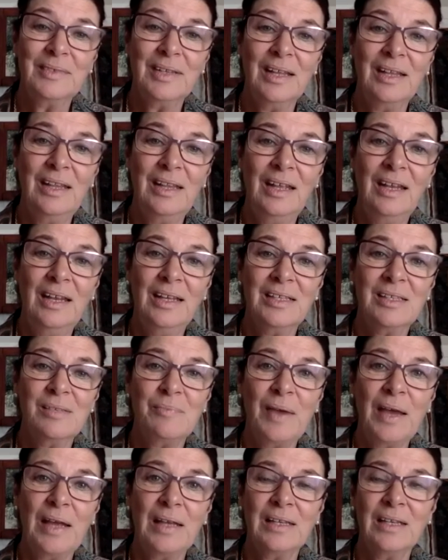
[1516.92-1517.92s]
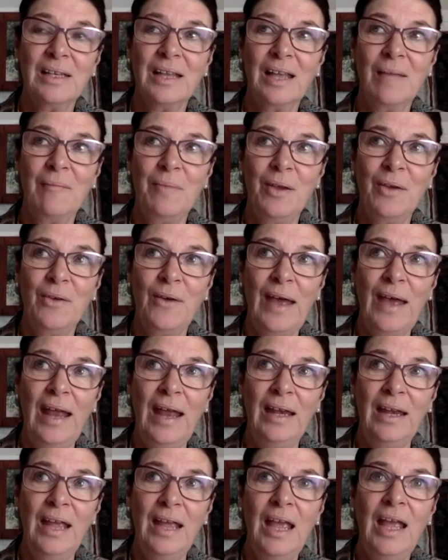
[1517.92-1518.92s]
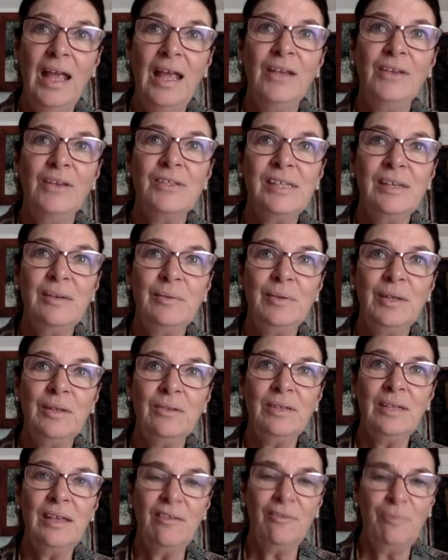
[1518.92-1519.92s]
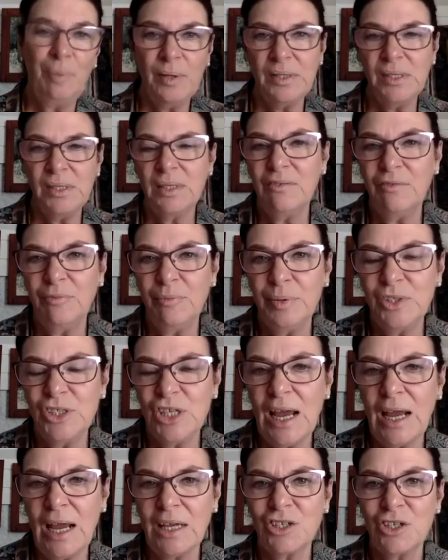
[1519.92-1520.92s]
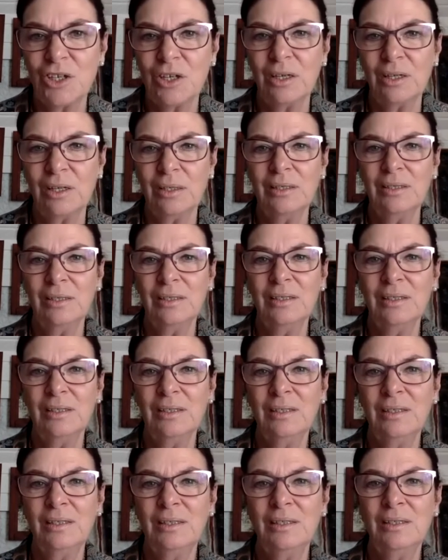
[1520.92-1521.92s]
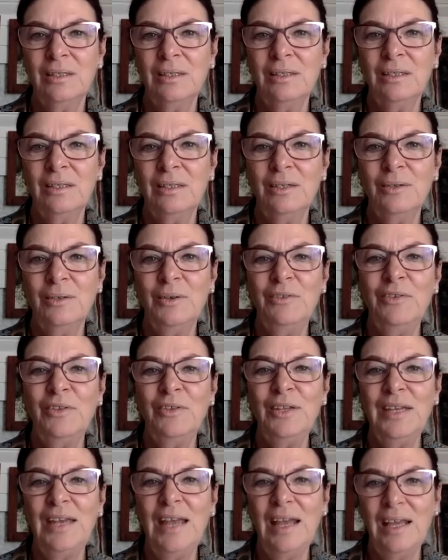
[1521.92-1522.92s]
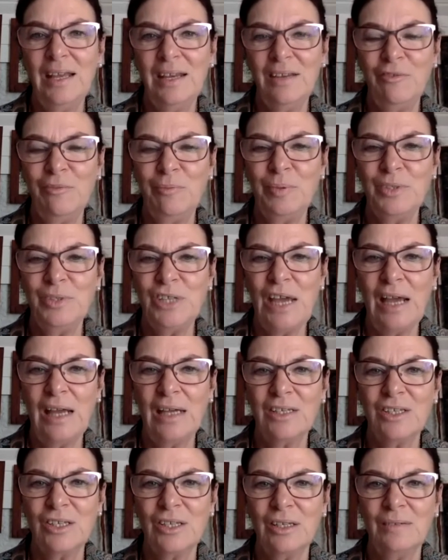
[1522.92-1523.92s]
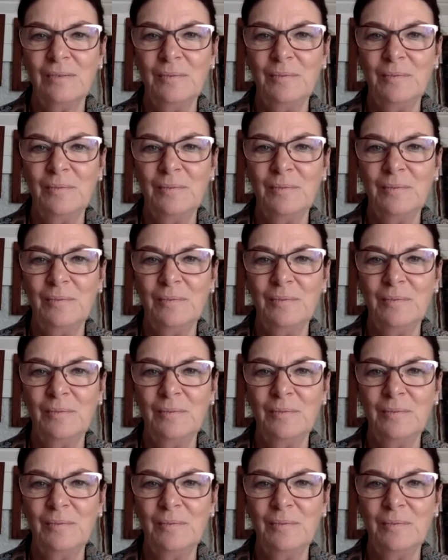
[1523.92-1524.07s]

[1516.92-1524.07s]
The unexpected can be great. You see, we don't have positive projection, we've only negative projection.